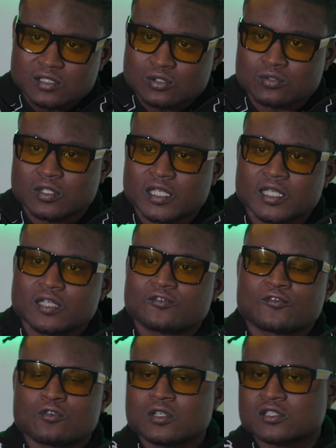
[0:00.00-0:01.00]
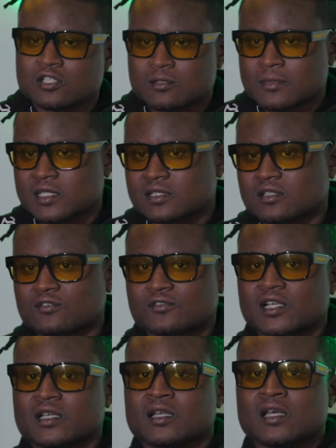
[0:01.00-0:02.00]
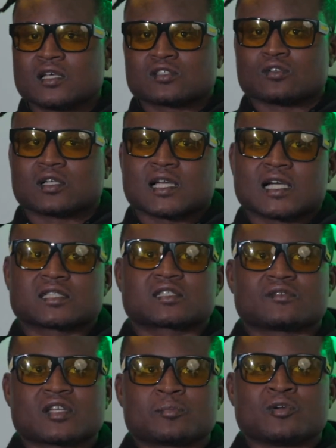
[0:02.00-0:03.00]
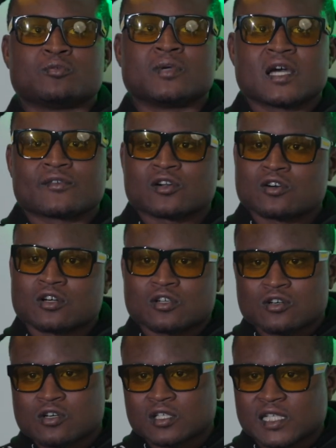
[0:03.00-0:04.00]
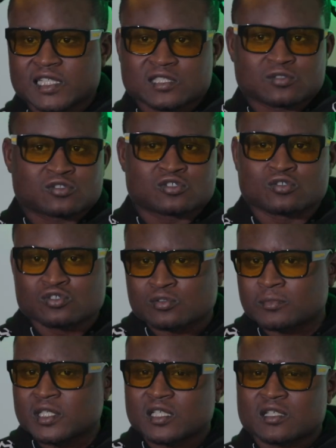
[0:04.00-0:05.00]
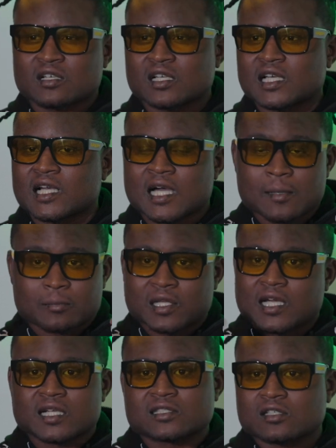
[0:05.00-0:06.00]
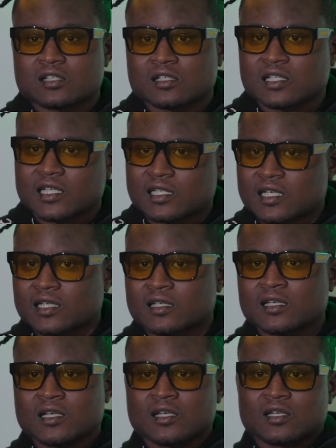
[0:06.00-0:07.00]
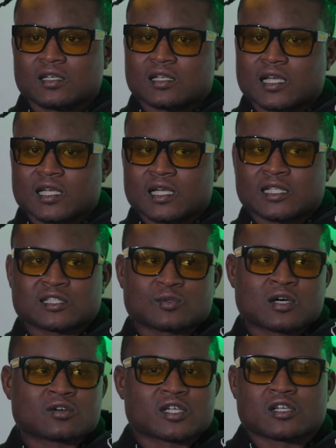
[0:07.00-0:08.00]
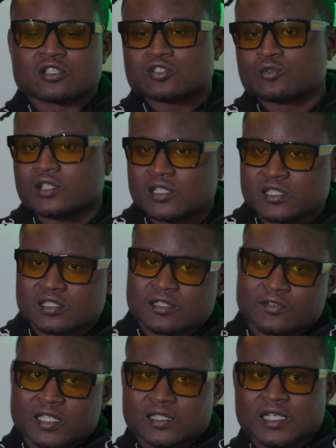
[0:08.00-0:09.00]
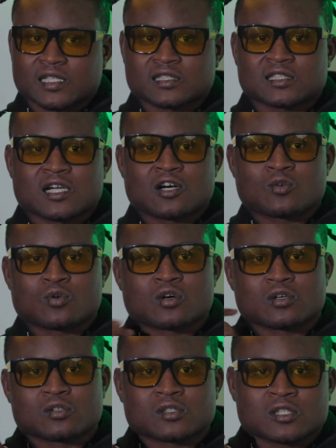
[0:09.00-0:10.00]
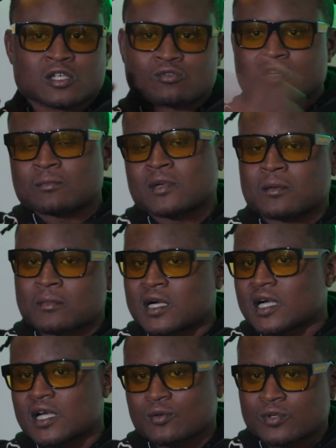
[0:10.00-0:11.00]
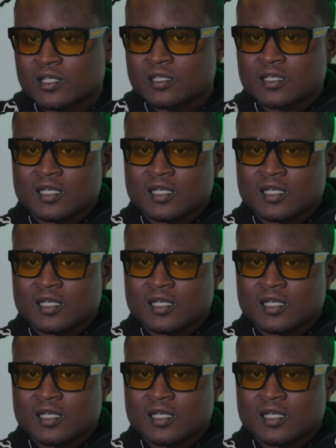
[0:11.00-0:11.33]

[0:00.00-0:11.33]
do is focus on myself. Like, so a lot of stuff that people be having going on, like those social media and all that, I'm blind to all that. Like that's why I don't get on Twitter and stuff like that, because I don't want to corrupt my mind with